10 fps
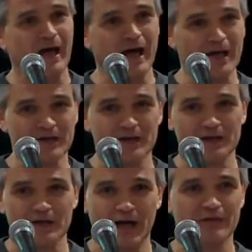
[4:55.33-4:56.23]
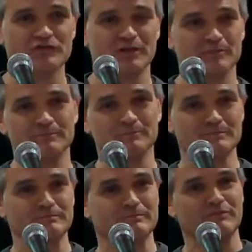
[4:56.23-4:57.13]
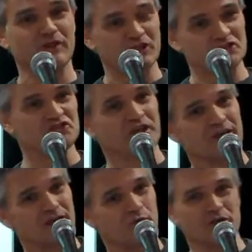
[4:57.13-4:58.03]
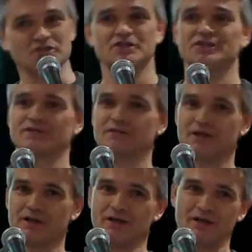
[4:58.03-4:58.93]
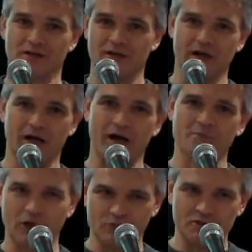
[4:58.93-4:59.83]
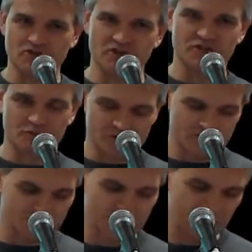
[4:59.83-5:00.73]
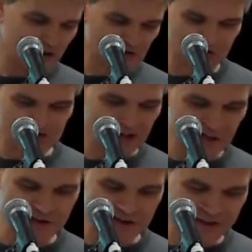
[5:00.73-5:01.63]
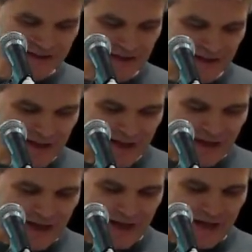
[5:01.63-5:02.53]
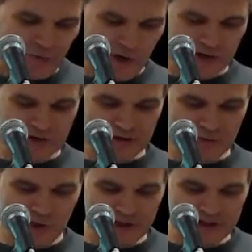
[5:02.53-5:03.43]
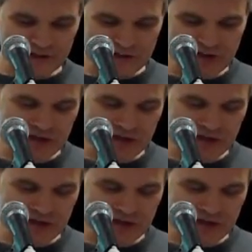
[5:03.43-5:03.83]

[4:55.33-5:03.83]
And uh, I have some funds there, which uh, I had my own business, I was doing freelance consulting while, uh, while leading the